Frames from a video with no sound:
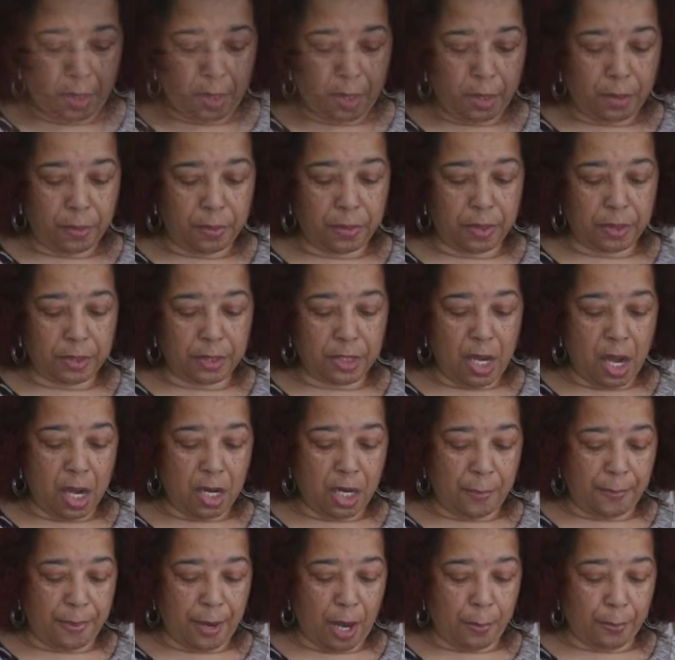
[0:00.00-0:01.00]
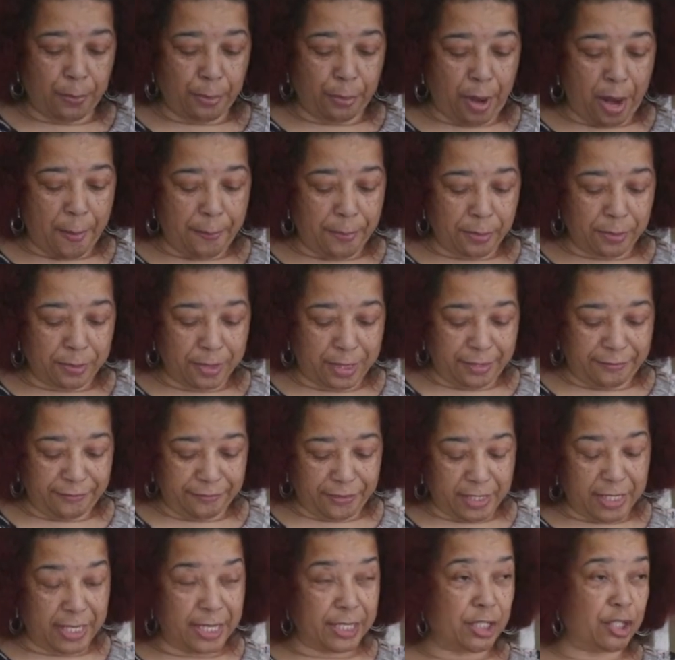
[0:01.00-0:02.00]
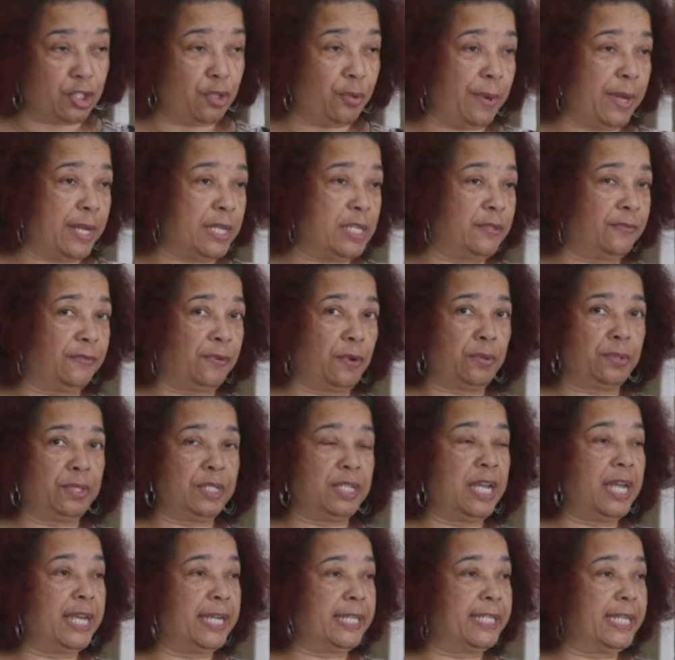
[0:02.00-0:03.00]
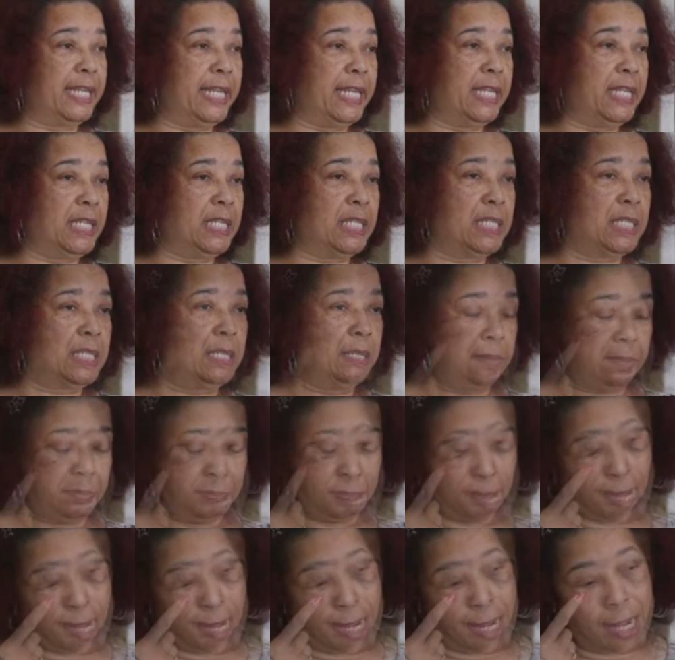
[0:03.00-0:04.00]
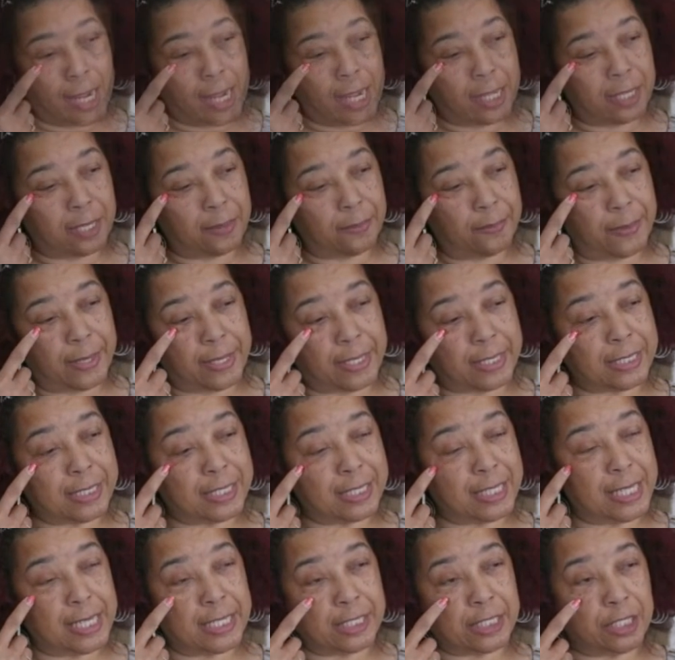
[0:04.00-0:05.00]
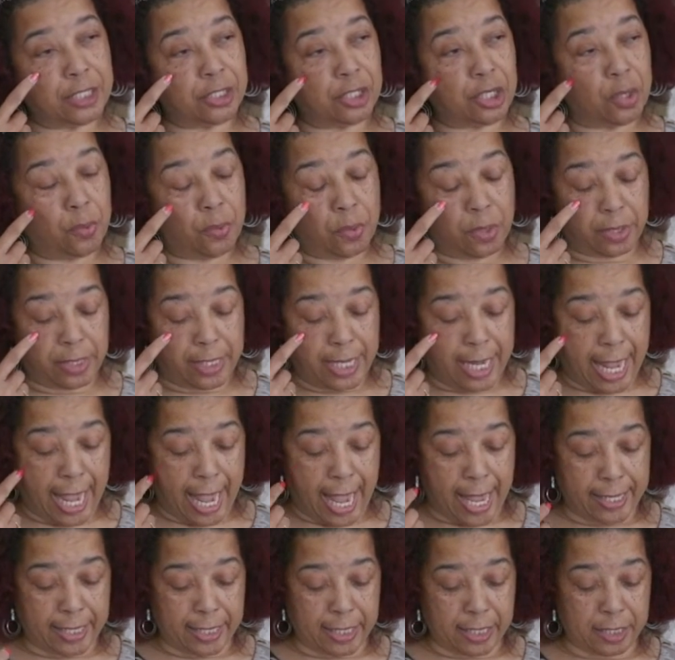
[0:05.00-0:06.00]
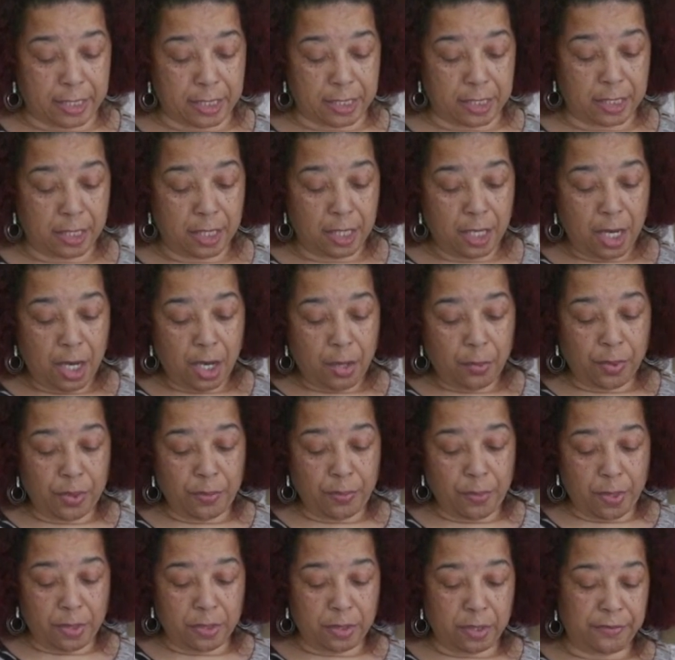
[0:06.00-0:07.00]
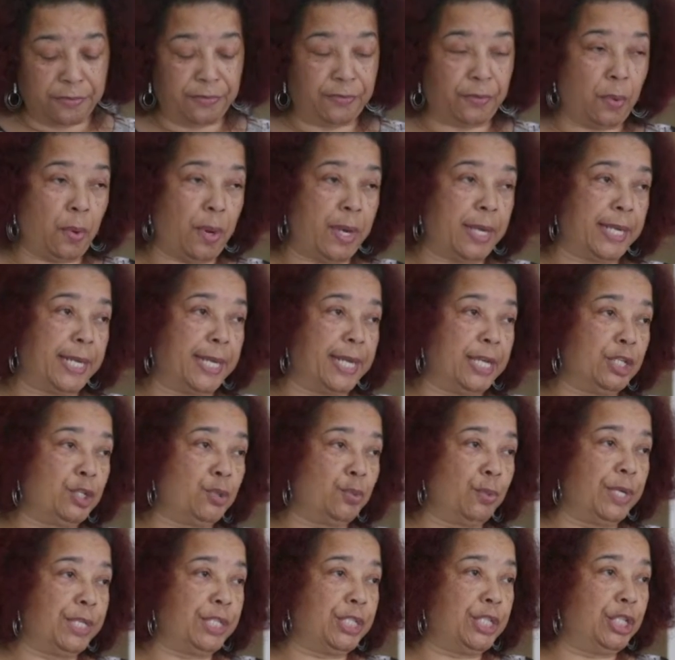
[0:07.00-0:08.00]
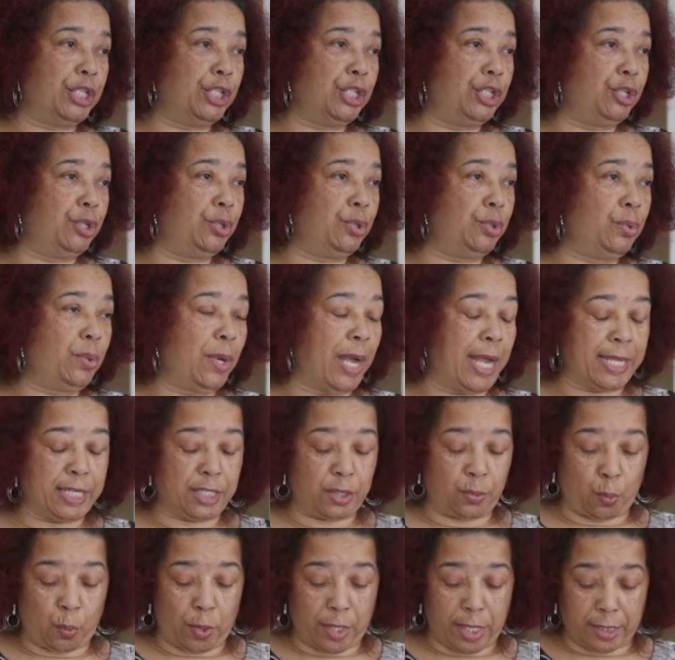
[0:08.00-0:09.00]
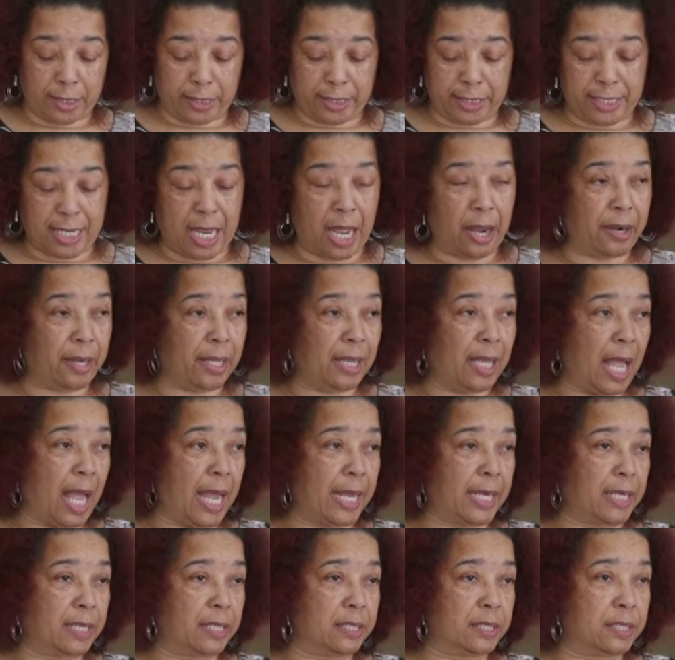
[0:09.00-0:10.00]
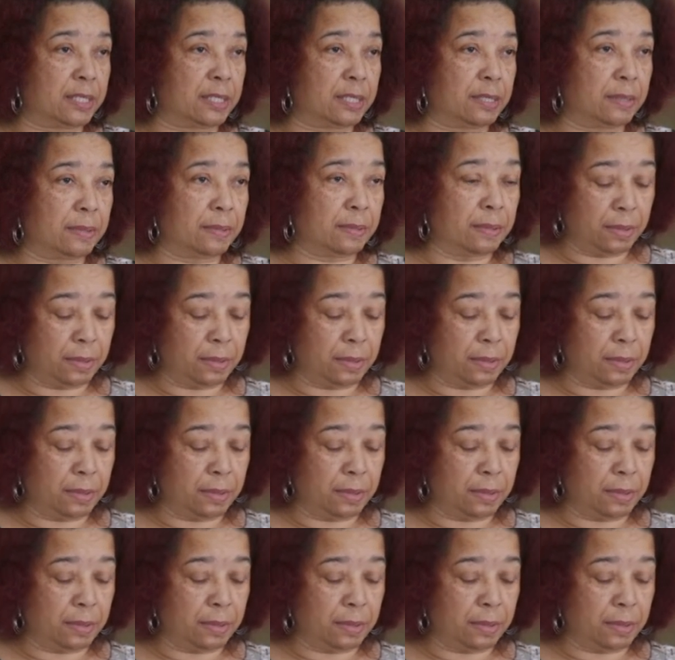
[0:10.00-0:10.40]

We're gonna talk about proper lifting and transfer techniques. And the biggest thing to know on that is we wanna avoid injury to you as well as our clients.